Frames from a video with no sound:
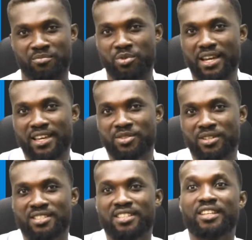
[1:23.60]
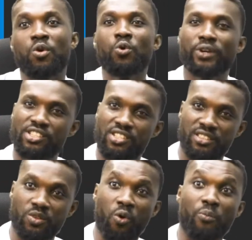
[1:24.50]
In bracket, you can say the
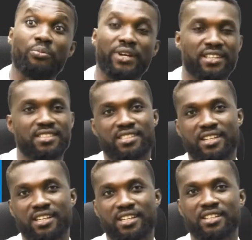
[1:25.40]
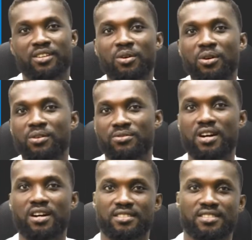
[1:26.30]
origin or prehistory of
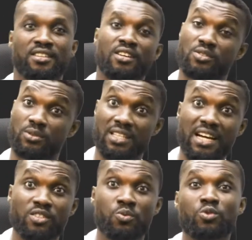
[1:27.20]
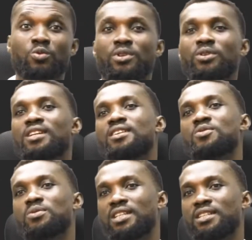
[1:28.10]
art. So that is what we'll be looking
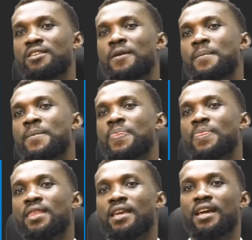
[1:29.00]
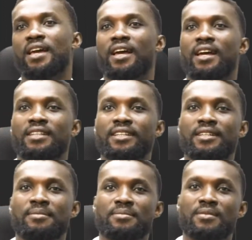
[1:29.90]
at today. And
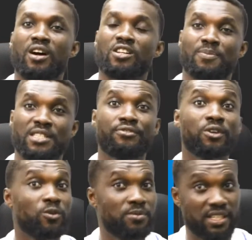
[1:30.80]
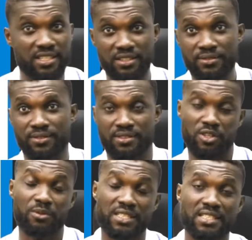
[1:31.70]
our specific objective,
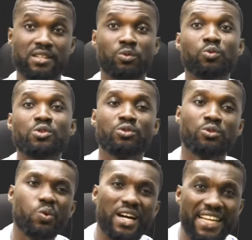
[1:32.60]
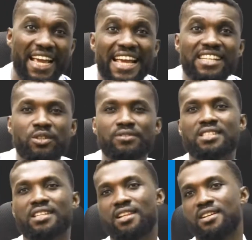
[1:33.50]
some of the things I would want you to know at the end of
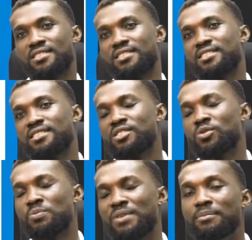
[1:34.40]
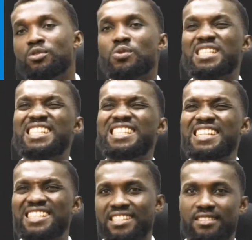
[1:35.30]
this class, is to be able to
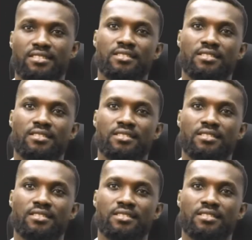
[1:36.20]
state